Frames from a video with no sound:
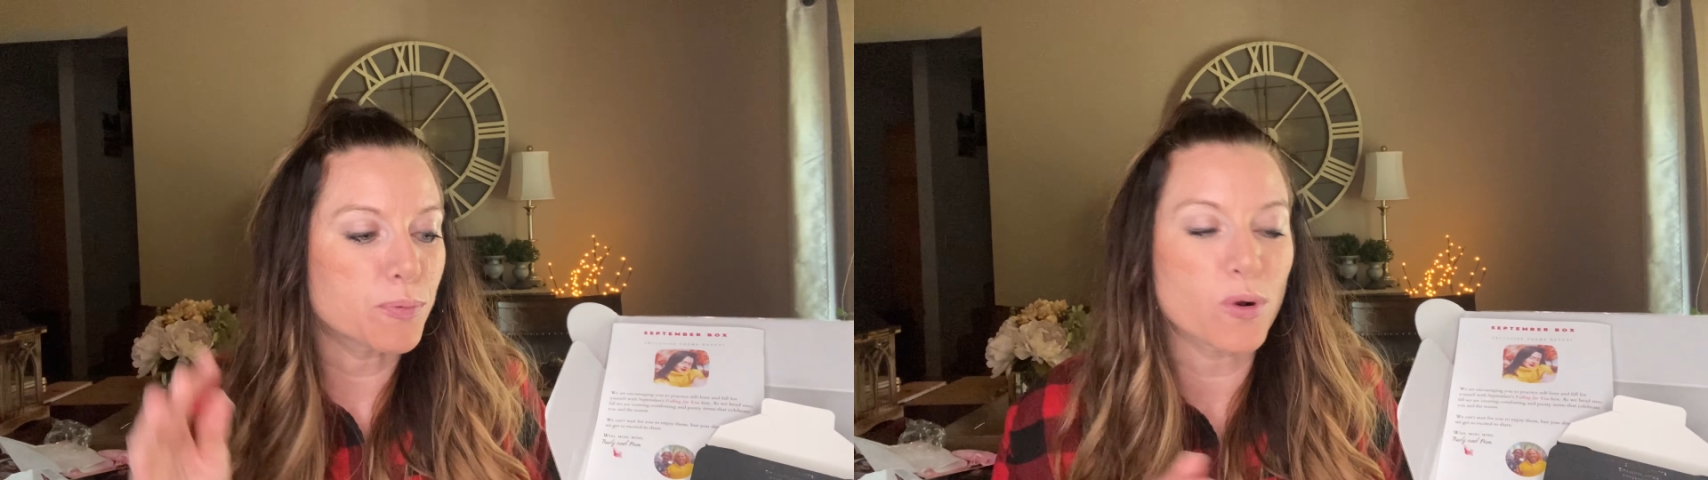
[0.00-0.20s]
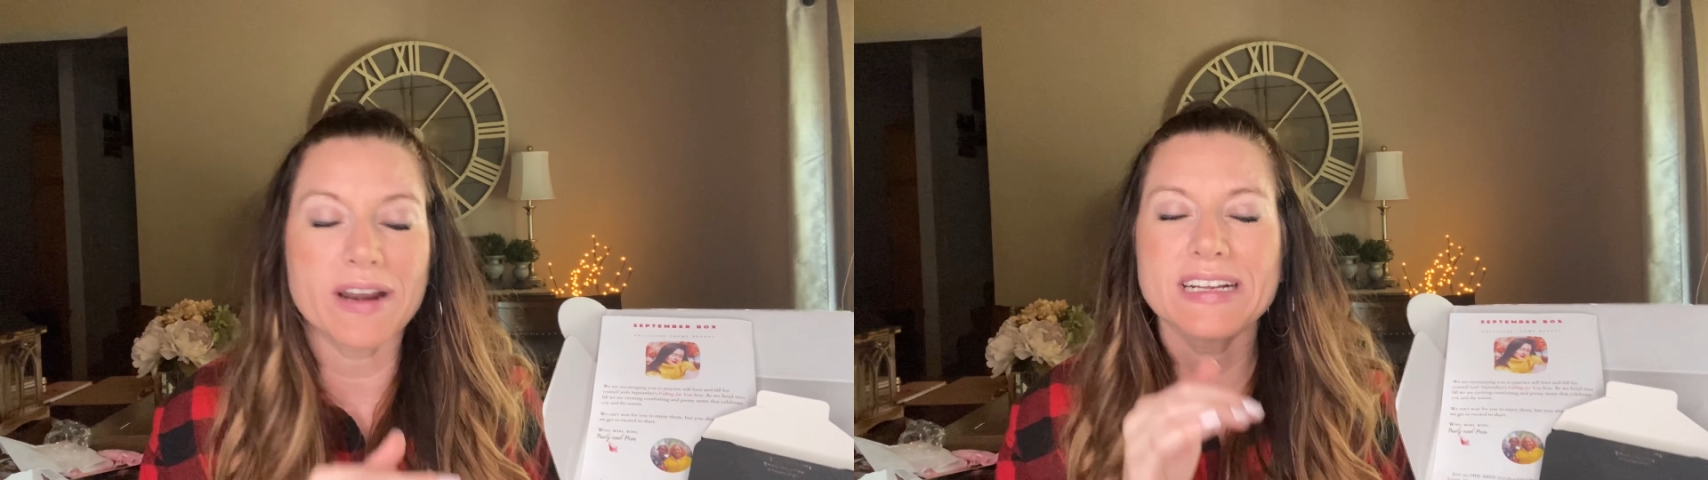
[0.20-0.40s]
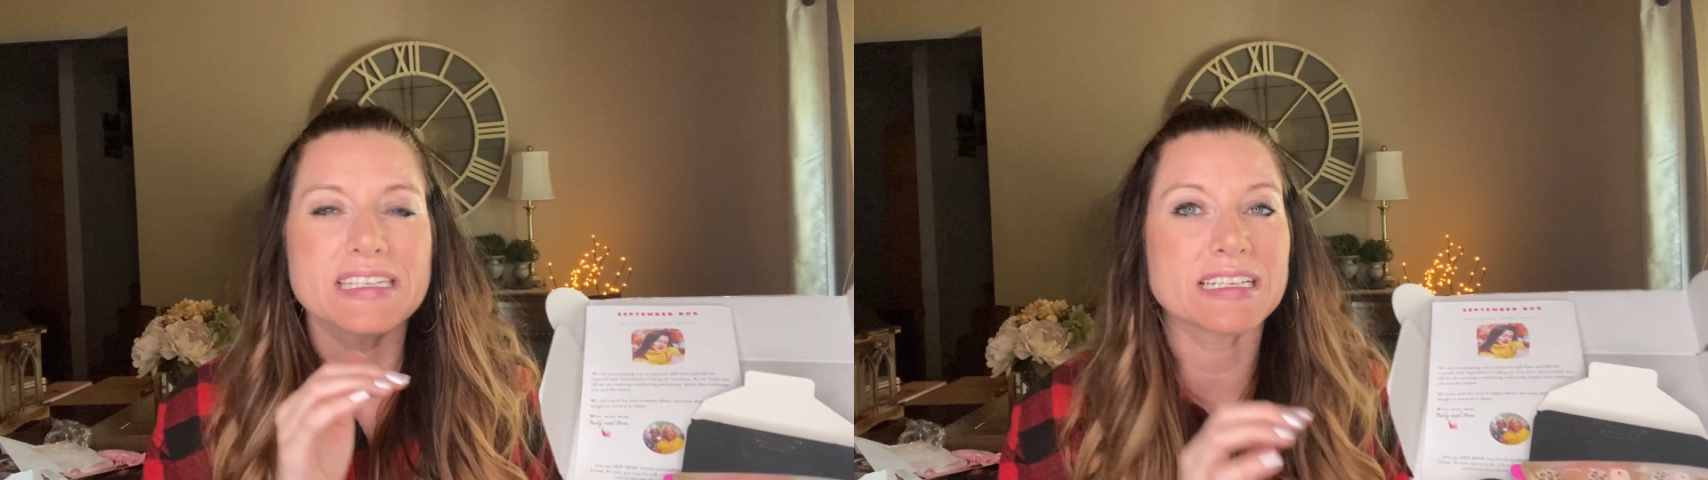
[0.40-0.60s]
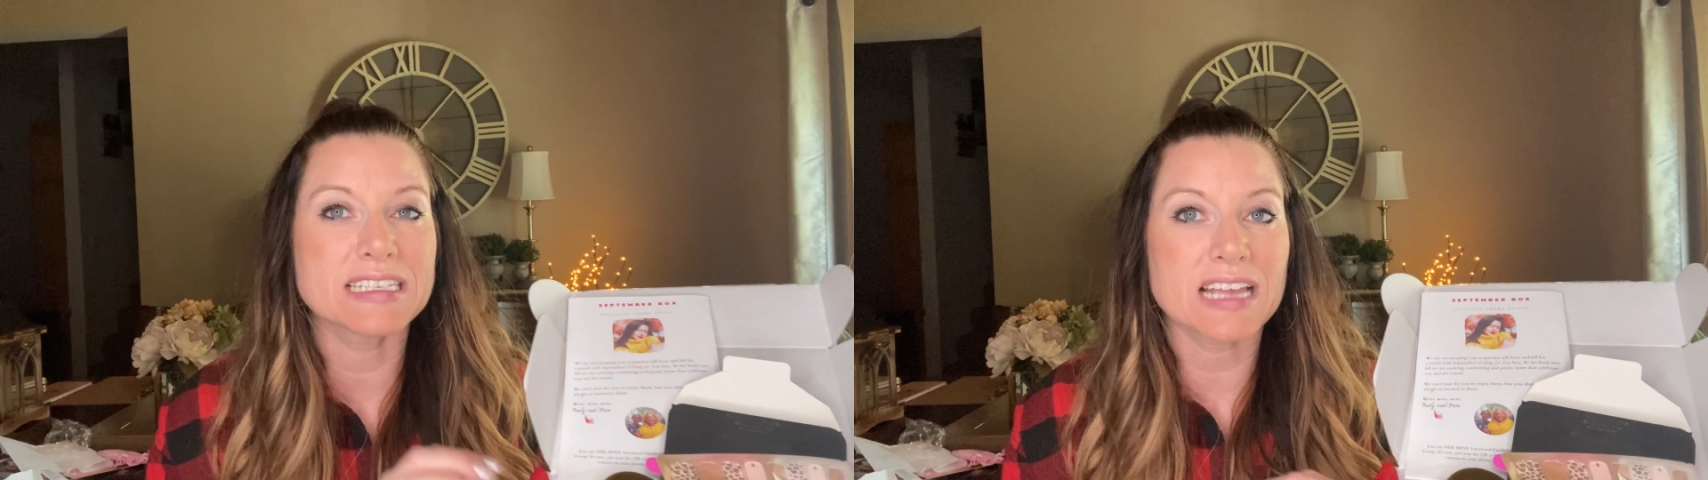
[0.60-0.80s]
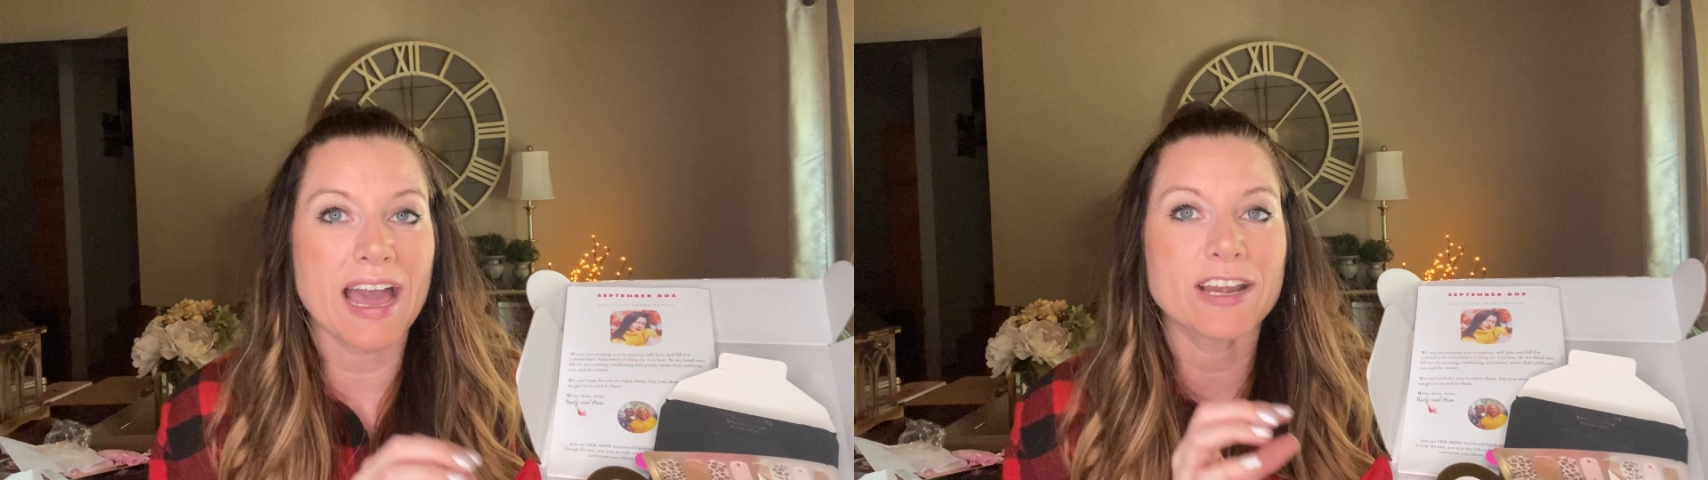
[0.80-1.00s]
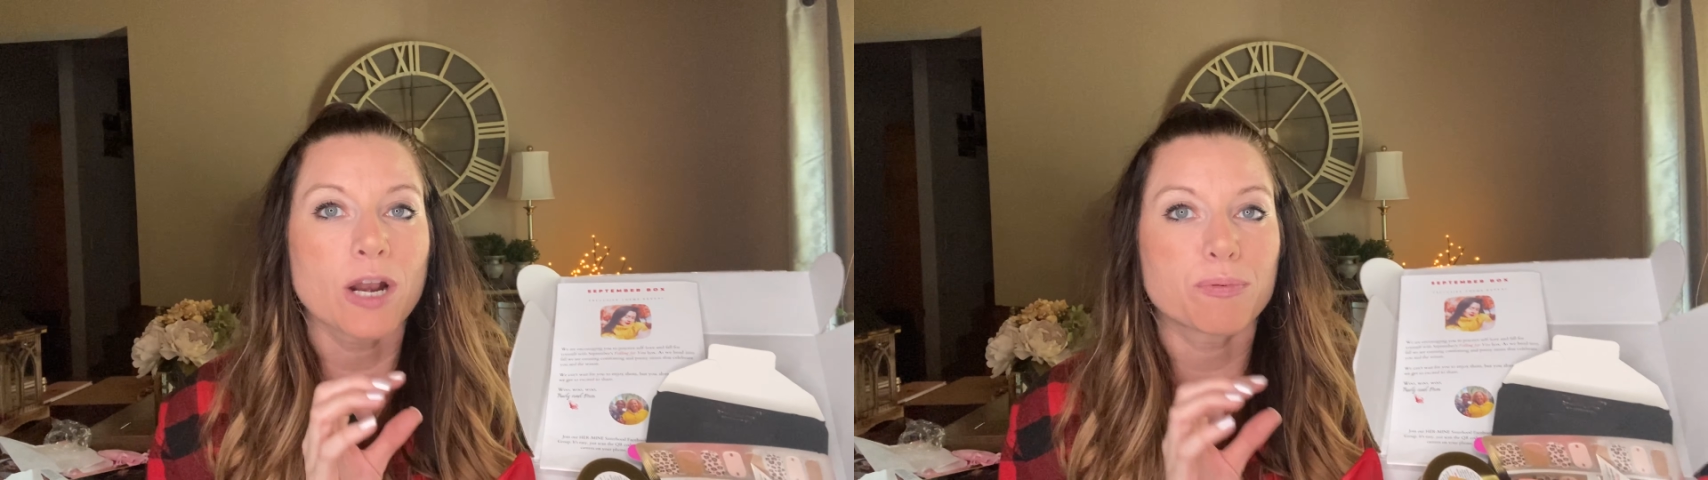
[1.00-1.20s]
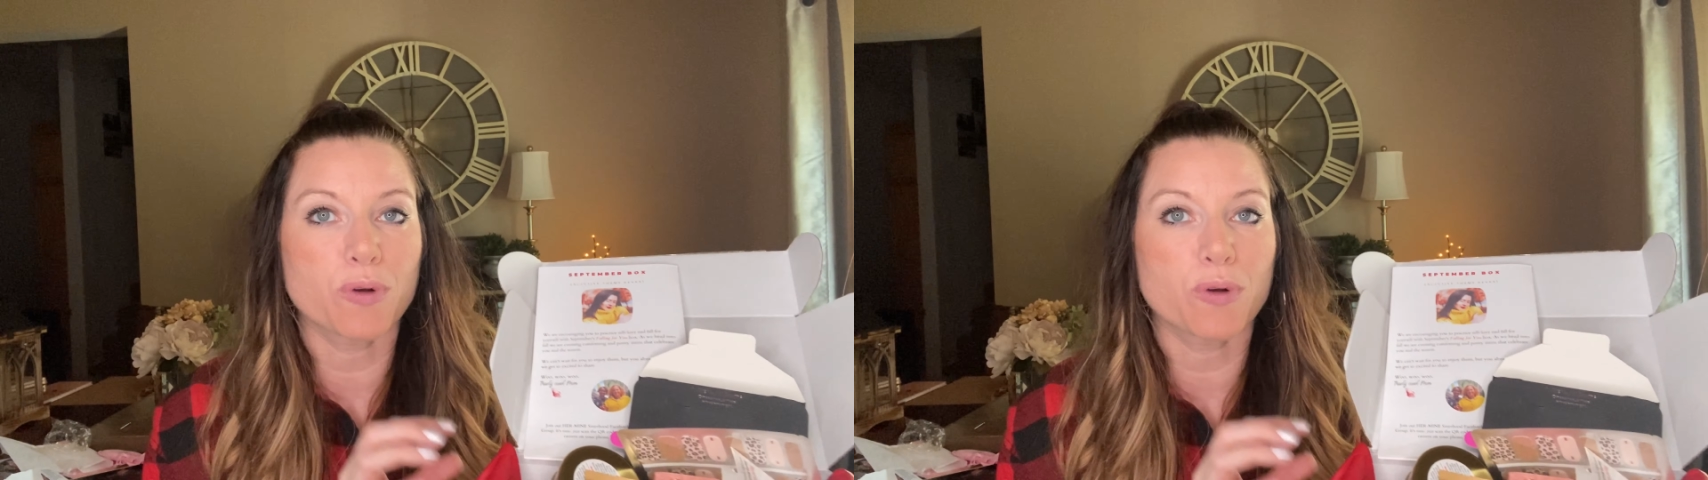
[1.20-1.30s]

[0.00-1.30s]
products inside are